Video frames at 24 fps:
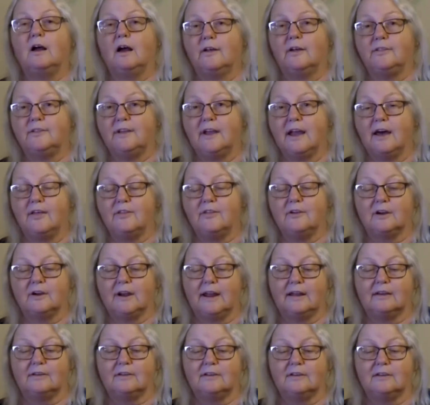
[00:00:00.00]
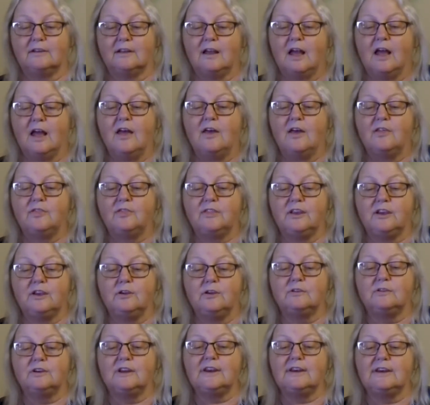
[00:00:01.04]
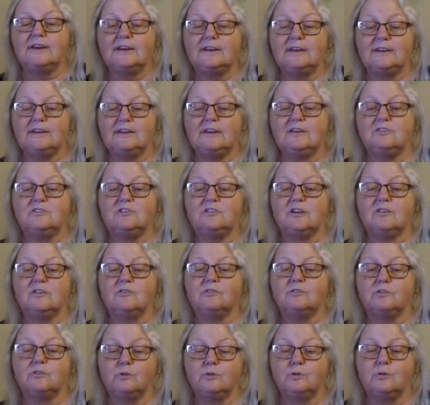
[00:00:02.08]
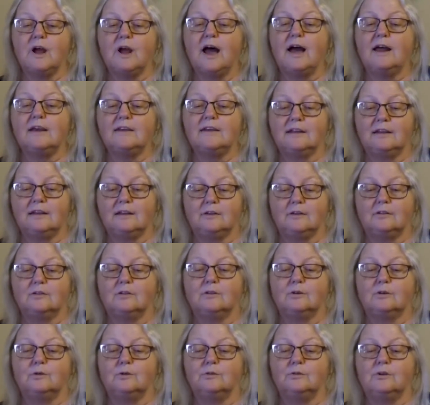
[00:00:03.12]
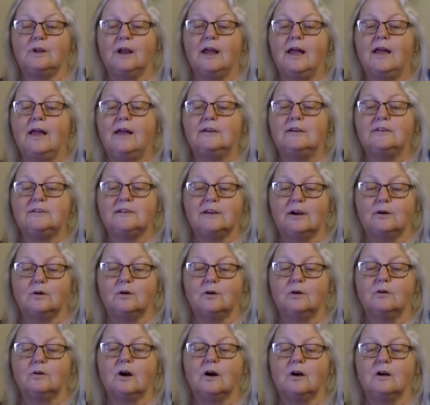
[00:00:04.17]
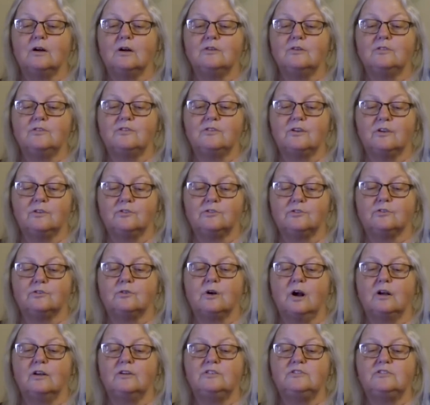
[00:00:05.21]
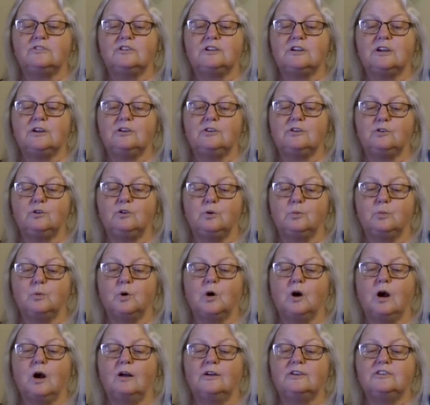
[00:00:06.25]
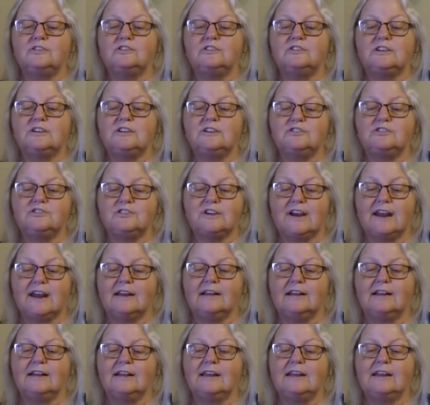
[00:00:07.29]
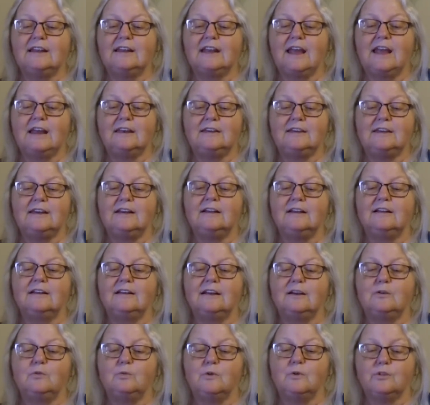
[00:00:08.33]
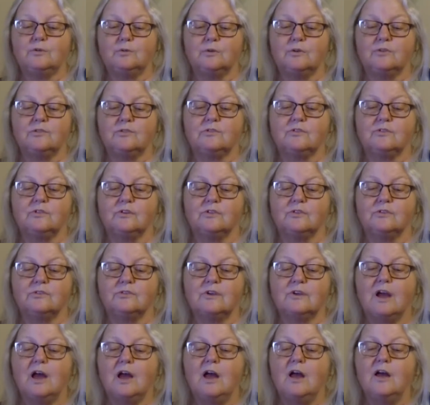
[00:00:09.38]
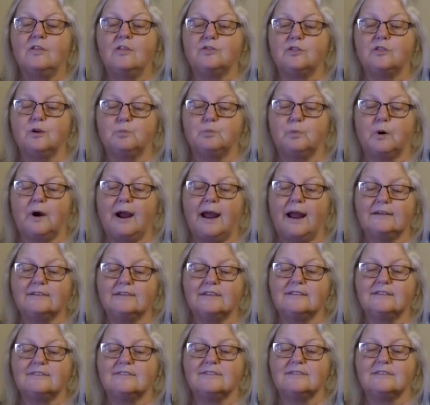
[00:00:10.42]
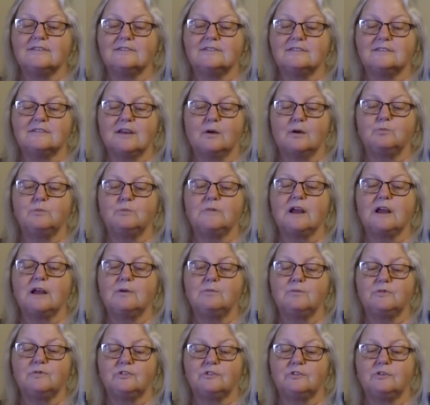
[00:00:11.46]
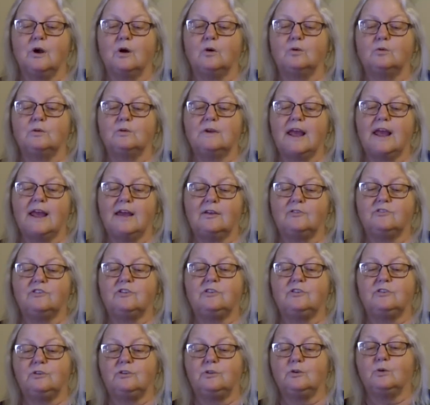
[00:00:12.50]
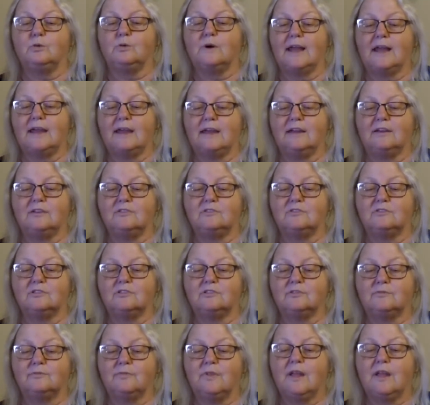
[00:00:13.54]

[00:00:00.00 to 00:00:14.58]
On the other hand, the Unity teachings do not include tarot cards, astrology, numerology, channeling, and healing with crystals, the practices sometimes known as New Age.